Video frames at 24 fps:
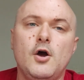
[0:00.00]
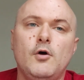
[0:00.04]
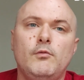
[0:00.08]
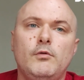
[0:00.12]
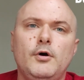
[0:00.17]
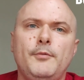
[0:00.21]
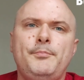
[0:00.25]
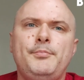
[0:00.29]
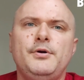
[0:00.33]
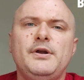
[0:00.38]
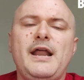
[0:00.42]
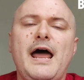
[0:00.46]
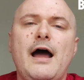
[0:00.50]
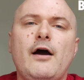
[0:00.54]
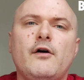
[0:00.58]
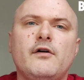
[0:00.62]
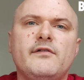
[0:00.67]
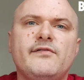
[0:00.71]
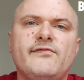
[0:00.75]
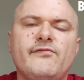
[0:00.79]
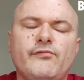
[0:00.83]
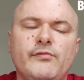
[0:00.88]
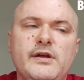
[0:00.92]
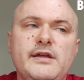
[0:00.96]
We'll put our
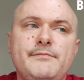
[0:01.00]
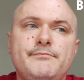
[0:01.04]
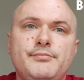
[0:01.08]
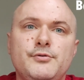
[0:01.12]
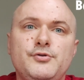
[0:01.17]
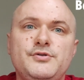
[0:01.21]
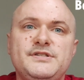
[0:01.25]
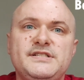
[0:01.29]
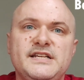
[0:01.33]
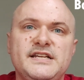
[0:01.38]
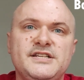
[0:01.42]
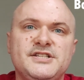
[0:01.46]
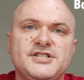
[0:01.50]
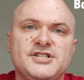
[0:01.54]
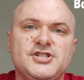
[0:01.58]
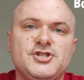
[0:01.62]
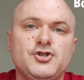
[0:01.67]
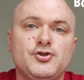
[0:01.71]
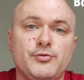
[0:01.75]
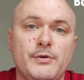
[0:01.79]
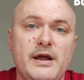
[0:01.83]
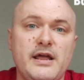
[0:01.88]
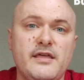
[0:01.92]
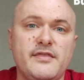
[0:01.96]
free boost into
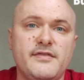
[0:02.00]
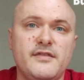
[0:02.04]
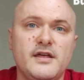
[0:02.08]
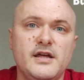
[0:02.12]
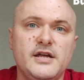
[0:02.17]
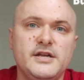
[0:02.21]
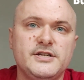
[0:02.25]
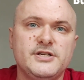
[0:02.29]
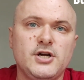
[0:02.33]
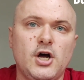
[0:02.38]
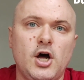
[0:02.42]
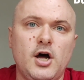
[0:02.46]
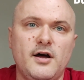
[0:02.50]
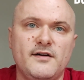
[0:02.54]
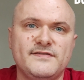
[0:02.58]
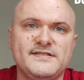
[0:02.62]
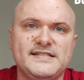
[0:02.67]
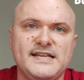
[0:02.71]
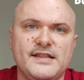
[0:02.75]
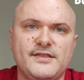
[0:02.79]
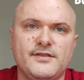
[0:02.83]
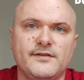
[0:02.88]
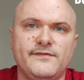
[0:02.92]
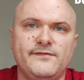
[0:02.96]
strength to
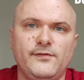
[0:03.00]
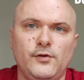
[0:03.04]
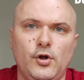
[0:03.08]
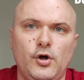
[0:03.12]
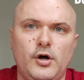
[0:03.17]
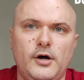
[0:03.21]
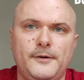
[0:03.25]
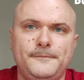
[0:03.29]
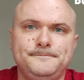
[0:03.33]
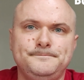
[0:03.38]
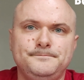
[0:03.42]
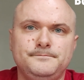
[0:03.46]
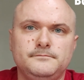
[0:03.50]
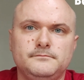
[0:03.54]
offset the flaw.